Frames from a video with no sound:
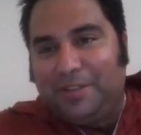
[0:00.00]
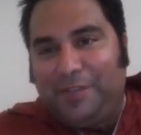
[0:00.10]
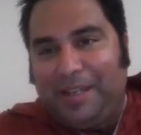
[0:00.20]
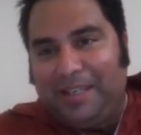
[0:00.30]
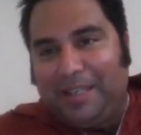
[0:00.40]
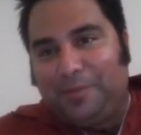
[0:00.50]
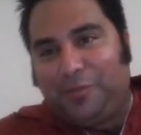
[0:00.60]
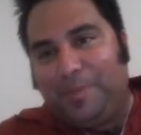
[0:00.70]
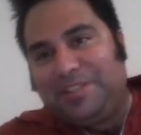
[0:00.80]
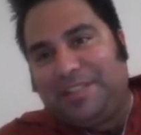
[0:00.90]
are defending him
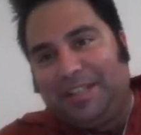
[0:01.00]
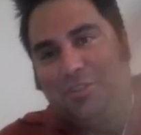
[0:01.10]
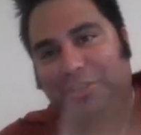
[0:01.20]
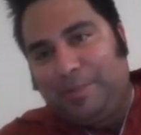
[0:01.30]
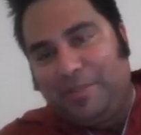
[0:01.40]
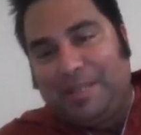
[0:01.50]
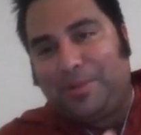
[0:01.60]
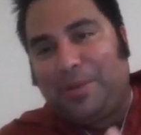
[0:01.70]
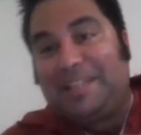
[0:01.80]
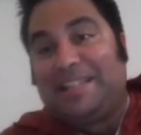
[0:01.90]
from the censorship of the
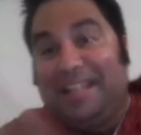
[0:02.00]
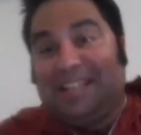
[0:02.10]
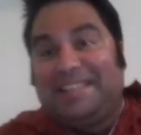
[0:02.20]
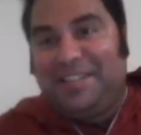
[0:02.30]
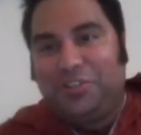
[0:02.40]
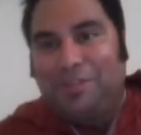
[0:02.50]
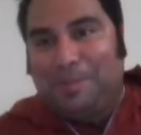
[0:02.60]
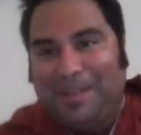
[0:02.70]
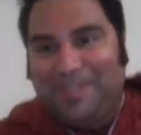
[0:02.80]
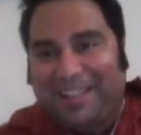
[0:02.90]
Democrats in a
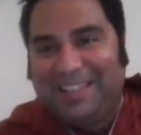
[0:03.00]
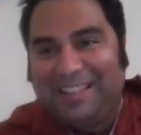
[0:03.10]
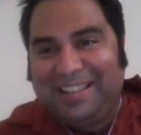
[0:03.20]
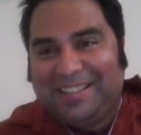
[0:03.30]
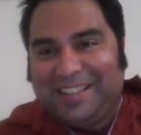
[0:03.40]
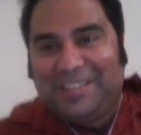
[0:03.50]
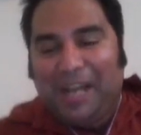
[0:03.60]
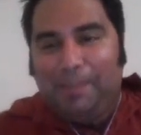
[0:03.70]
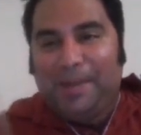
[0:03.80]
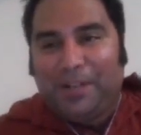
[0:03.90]
censorship hearing. Ooh.
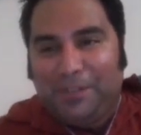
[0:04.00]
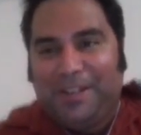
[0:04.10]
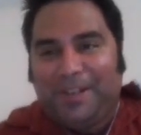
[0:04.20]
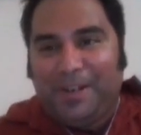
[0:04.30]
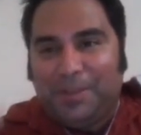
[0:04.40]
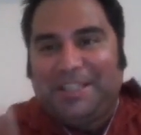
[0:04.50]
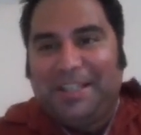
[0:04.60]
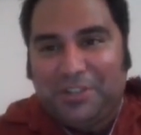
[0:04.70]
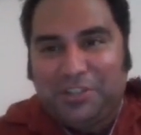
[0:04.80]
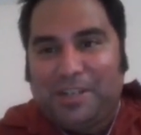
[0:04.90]
The topic of the hearing was
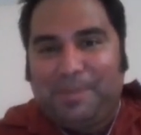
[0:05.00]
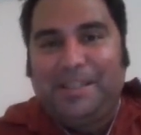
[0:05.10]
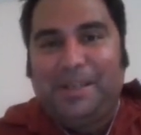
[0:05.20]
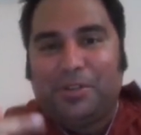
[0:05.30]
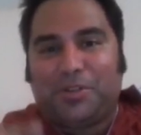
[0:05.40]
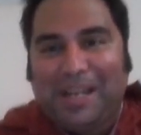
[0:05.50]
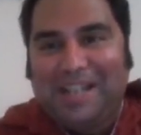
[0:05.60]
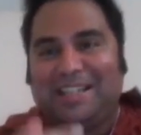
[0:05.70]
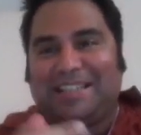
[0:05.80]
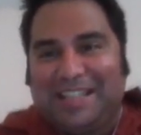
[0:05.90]
censorship, and they were
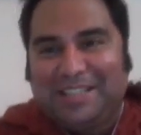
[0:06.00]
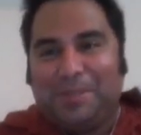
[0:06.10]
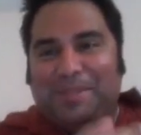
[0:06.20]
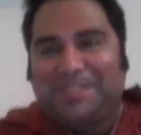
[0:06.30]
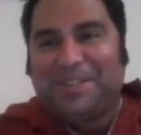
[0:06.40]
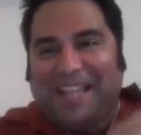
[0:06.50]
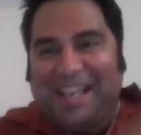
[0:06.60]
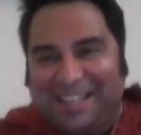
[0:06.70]
trying to censor Mr.